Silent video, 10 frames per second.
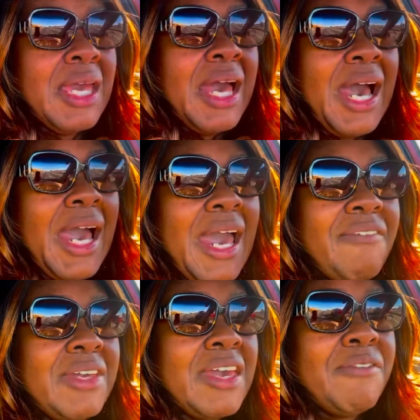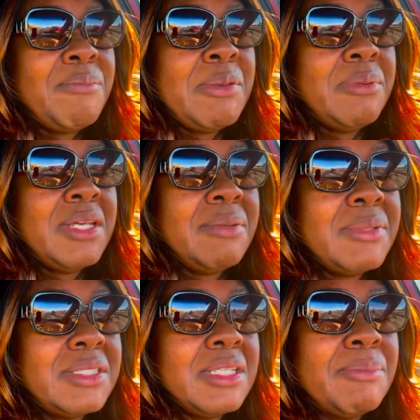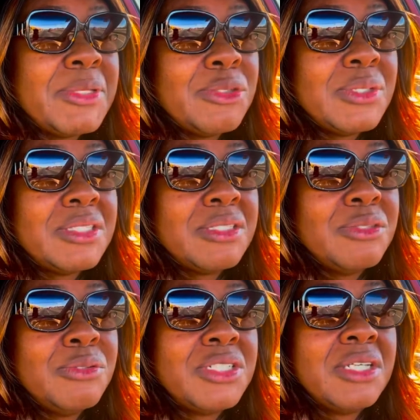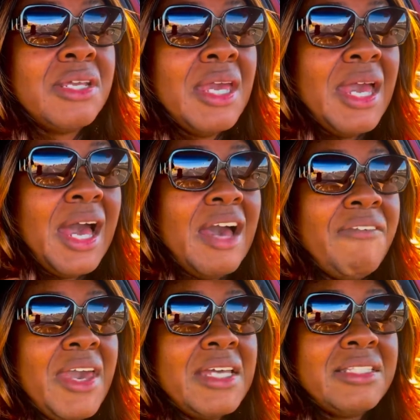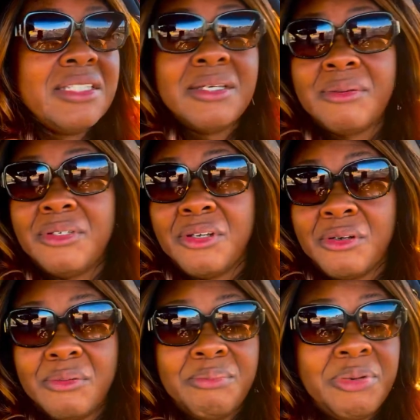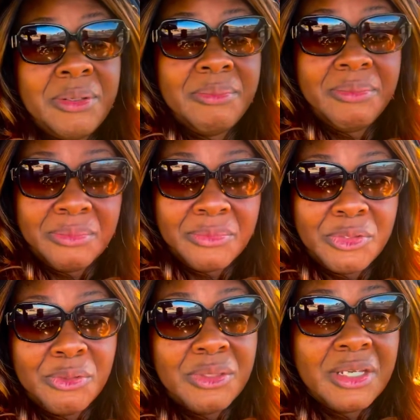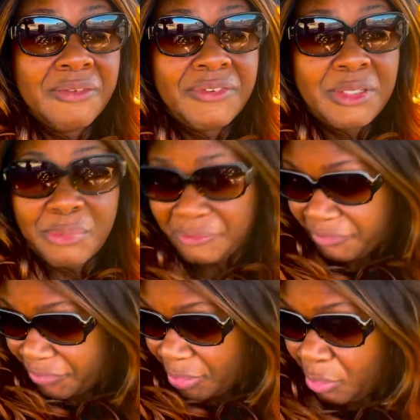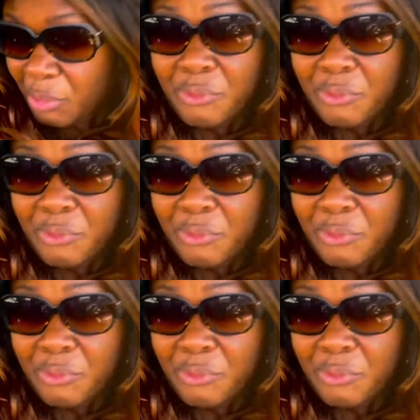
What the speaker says: I advocate for people in the mental institution. I've had to, do the 5150 hold